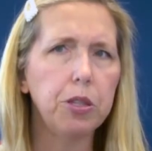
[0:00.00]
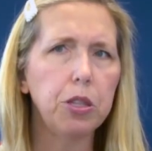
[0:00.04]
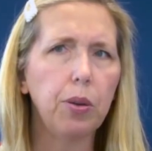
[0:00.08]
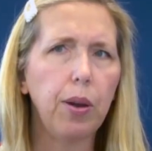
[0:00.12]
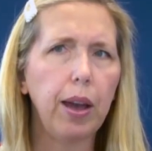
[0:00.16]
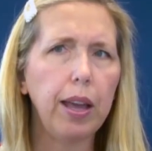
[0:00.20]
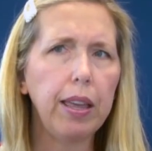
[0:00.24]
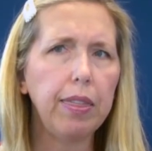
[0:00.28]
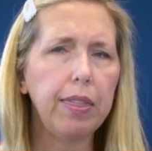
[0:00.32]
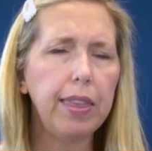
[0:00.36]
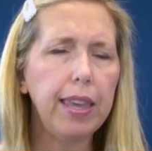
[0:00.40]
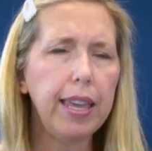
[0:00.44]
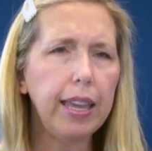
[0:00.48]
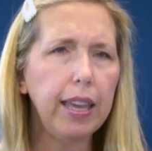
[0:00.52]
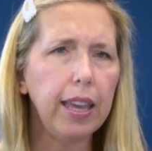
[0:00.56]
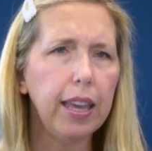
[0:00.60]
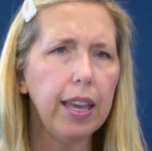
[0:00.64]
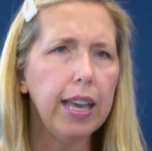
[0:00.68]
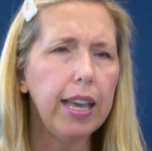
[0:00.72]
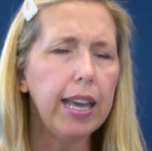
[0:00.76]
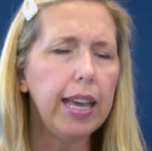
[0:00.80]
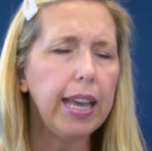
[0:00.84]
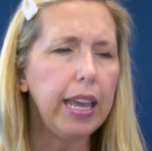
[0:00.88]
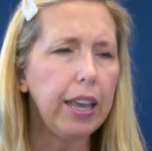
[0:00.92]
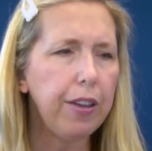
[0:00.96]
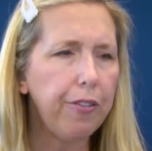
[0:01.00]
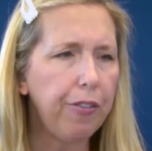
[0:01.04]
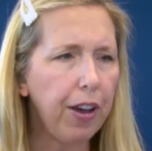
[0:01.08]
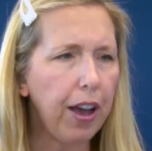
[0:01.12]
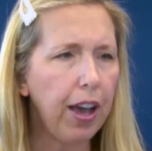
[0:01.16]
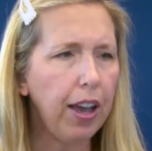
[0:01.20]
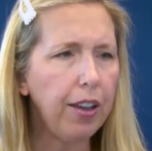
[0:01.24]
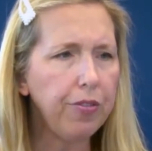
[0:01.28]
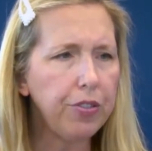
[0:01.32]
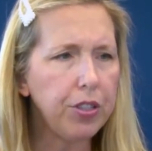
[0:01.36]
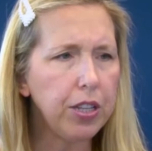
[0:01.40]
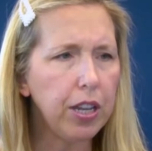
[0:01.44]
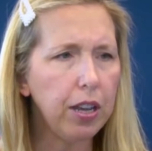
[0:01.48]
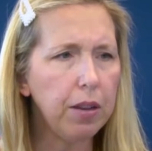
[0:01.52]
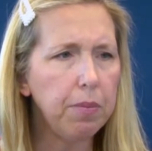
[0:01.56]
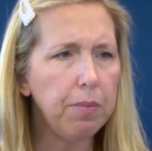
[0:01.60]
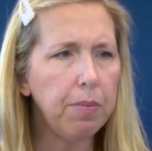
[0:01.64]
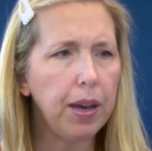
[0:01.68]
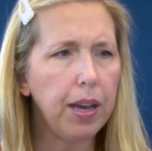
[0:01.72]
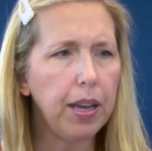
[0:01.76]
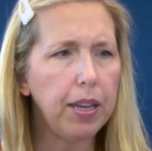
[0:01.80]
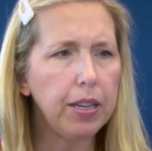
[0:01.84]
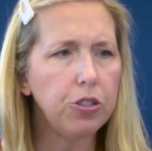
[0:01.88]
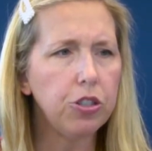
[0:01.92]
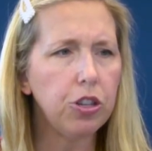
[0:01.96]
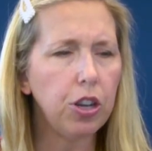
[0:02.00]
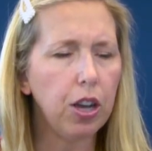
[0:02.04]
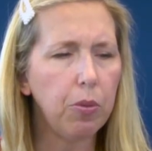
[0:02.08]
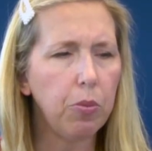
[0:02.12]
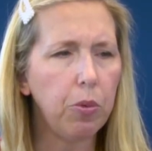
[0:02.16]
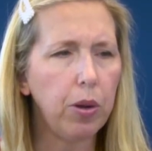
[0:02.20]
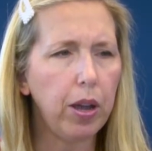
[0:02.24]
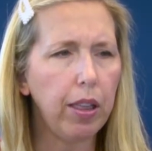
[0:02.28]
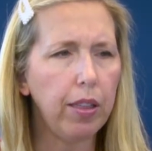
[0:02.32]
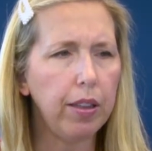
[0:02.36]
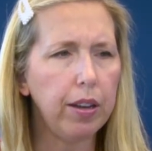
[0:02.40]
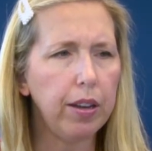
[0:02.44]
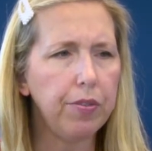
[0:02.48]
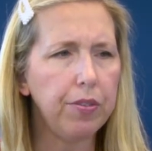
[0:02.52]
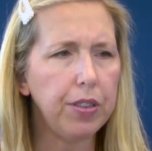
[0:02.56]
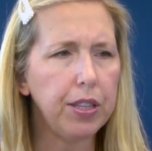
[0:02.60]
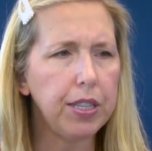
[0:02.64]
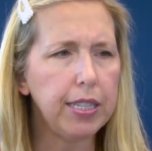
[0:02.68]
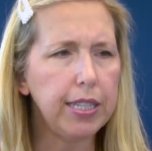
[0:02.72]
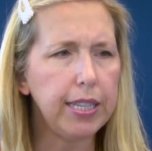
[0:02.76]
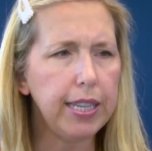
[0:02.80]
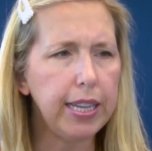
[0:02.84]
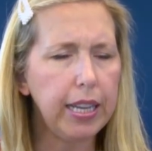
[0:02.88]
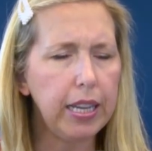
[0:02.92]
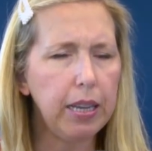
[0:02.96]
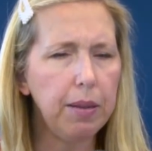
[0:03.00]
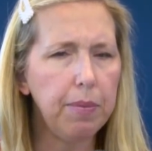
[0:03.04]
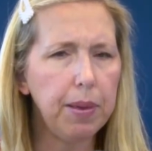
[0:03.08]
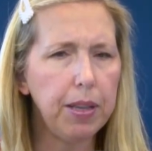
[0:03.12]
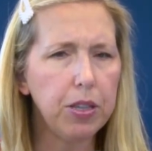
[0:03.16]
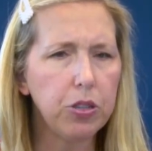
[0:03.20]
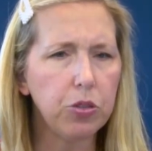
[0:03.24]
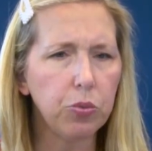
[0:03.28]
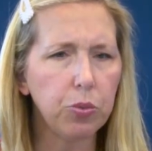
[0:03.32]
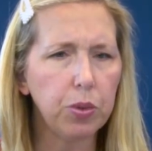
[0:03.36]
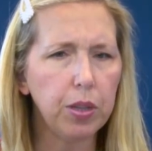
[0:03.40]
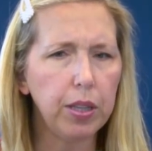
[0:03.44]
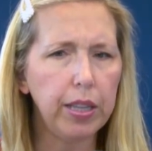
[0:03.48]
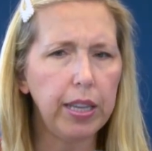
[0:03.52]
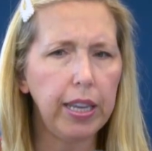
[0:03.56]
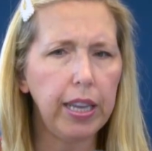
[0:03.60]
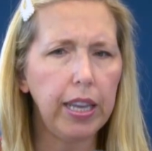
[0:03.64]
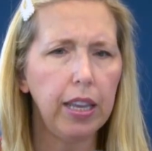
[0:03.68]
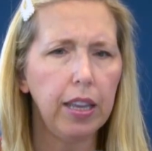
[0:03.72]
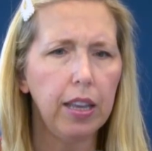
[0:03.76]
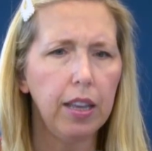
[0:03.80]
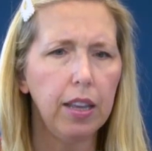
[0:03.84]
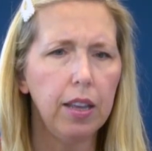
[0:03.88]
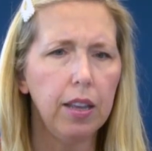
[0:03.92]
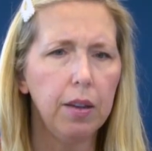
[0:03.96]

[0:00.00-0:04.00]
So I think if I've done my job well, and if the team has really